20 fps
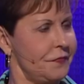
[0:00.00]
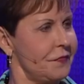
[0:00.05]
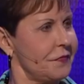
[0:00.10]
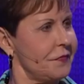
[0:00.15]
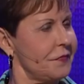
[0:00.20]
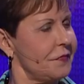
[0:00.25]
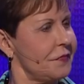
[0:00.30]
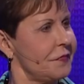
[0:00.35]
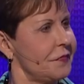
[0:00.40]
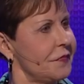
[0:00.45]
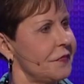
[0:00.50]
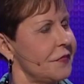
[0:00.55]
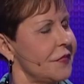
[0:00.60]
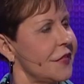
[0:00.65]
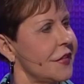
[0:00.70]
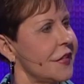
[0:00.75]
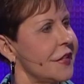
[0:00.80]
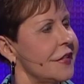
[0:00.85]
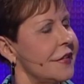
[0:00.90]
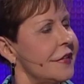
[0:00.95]

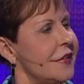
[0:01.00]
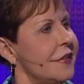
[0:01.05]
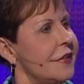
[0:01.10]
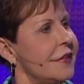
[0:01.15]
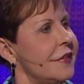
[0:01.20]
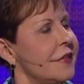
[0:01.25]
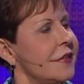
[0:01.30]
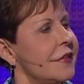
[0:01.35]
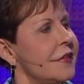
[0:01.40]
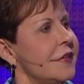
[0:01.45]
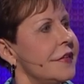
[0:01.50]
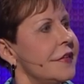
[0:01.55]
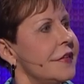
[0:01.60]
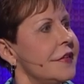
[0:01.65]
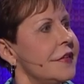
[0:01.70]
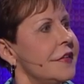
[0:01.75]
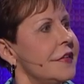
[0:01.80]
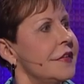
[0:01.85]
Nothing is said.